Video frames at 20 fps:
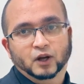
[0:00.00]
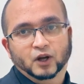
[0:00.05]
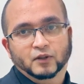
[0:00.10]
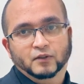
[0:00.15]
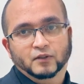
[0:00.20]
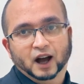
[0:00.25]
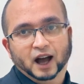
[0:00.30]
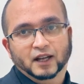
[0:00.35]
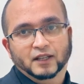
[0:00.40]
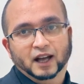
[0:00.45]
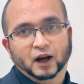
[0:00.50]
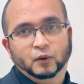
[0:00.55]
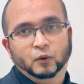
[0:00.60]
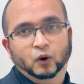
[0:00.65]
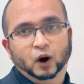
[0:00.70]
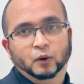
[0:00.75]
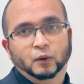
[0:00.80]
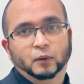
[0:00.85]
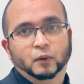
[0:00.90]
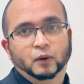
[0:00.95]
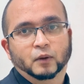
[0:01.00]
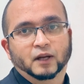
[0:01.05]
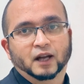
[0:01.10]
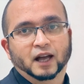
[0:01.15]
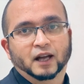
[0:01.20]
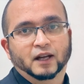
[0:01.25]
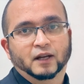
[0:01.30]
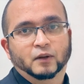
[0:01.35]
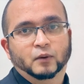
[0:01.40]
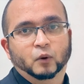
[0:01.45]
To find that
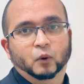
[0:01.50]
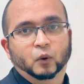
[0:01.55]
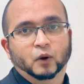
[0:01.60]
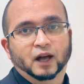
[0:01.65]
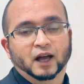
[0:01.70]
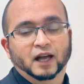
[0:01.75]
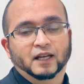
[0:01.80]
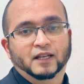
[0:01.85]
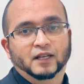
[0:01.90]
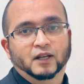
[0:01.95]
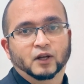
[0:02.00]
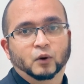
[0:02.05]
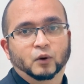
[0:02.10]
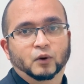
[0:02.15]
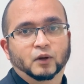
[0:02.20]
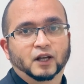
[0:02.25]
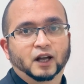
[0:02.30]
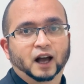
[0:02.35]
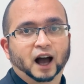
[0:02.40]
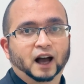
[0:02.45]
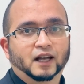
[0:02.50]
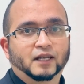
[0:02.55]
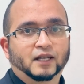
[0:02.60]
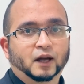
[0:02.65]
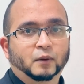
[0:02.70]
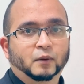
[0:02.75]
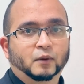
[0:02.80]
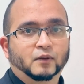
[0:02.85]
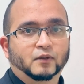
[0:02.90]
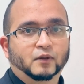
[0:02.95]
probability, we need to use the
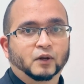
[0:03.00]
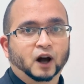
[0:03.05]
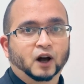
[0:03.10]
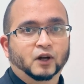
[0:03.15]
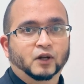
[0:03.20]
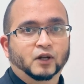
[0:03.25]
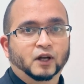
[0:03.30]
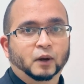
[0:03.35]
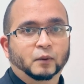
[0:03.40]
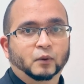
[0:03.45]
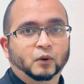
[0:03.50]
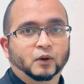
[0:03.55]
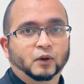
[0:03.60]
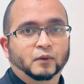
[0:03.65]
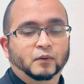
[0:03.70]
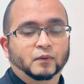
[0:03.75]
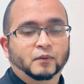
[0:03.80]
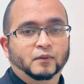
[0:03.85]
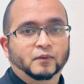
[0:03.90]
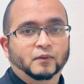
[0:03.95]
concept of large number.